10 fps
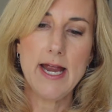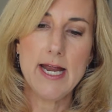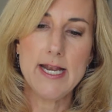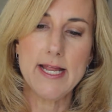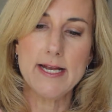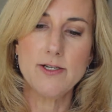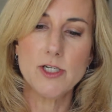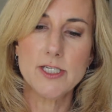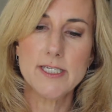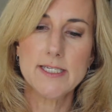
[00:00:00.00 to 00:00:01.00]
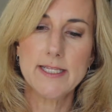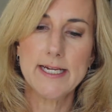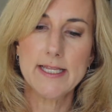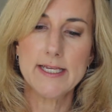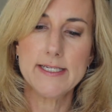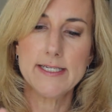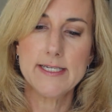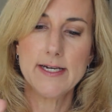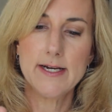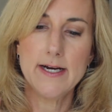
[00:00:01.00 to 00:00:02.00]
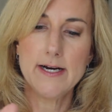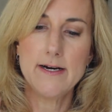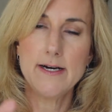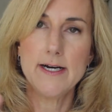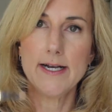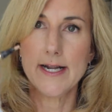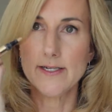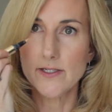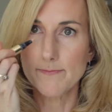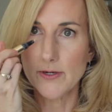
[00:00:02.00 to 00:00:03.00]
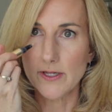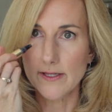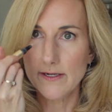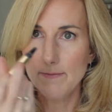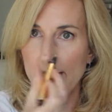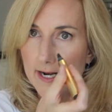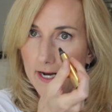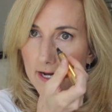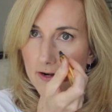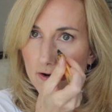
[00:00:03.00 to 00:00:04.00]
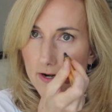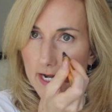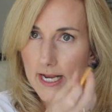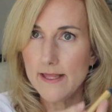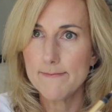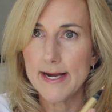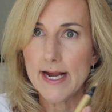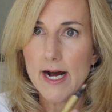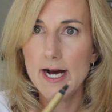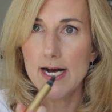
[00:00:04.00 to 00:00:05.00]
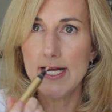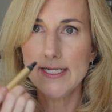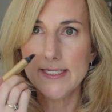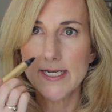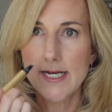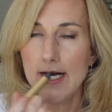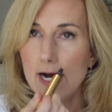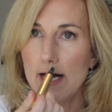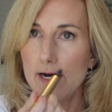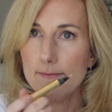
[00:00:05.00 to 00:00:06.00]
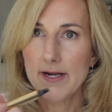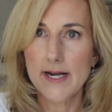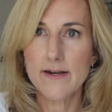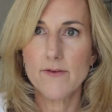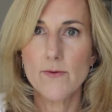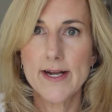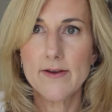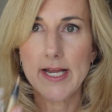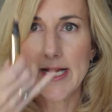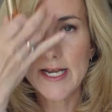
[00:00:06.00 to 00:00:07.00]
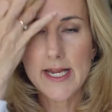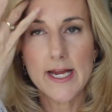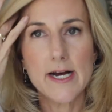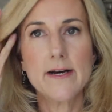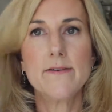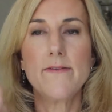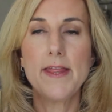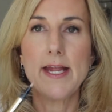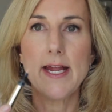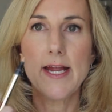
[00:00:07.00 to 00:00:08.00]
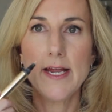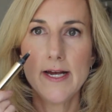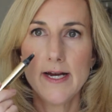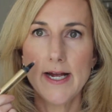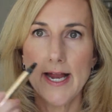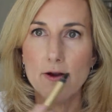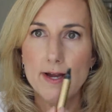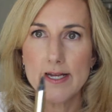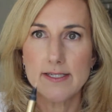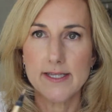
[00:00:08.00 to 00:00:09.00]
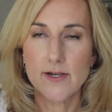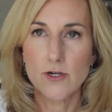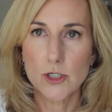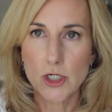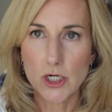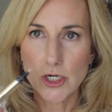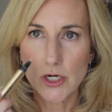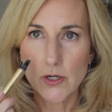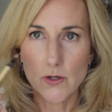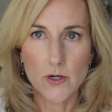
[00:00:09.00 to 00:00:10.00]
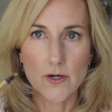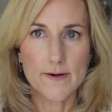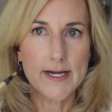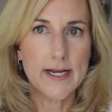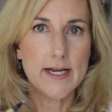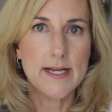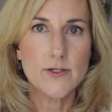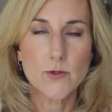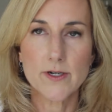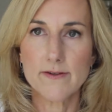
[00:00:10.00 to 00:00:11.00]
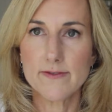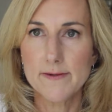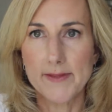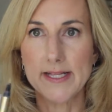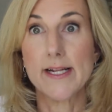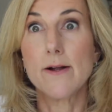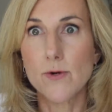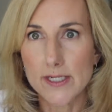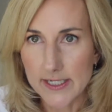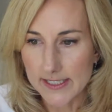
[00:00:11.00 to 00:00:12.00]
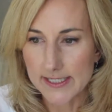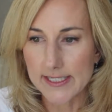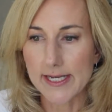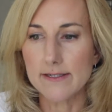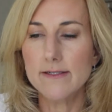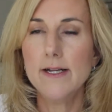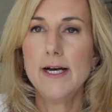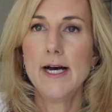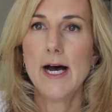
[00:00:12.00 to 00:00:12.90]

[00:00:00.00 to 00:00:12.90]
and then just slick this on. I just put a little bit underneath my eyes, kind of around any of the areas that are darker or any sort of something that I want to conceal.